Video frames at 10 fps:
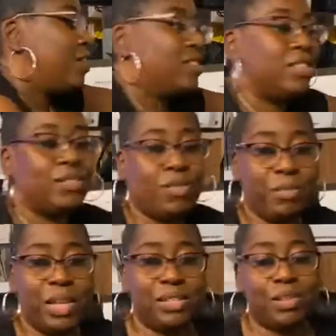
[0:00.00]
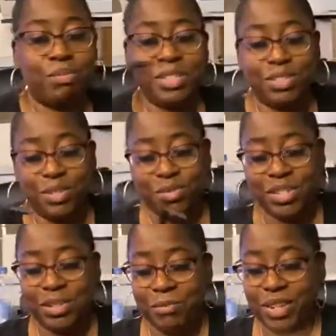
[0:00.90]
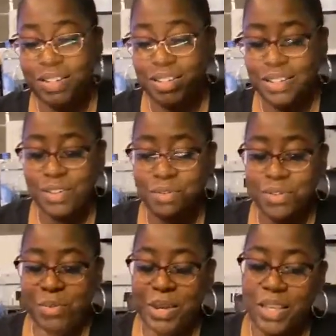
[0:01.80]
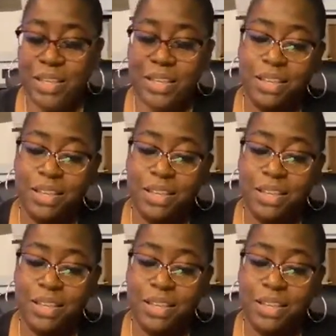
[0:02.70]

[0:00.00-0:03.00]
because this one makes so much noise I'm ready to throw it away.